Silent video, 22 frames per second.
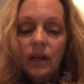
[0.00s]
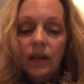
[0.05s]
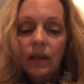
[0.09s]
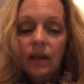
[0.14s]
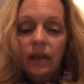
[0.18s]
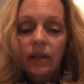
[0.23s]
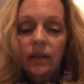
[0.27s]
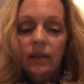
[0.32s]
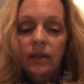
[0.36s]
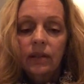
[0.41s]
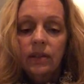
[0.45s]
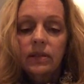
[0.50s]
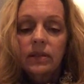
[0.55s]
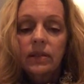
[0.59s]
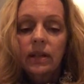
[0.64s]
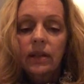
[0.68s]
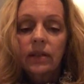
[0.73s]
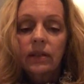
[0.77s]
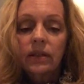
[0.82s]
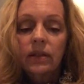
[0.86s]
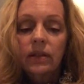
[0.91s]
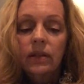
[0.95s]
can,
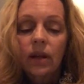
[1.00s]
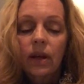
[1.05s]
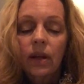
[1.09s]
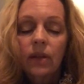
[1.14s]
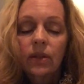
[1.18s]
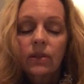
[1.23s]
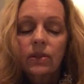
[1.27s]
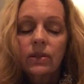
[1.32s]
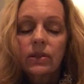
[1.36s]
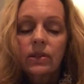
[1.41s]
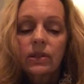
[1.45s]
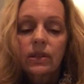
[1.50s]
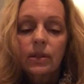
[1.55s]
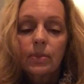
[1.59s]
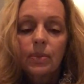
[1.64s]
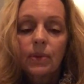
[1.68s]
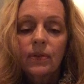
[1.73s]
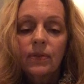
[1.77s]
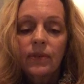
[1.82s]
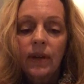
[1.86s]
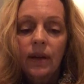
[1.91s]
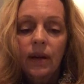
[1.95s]
take another
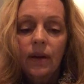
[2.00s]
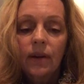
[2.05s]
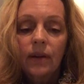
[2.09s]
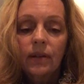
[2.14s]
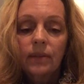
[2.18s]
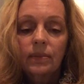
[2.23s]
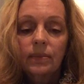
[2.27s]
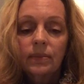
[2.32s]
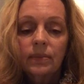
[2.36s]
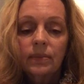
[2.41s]
sip of air.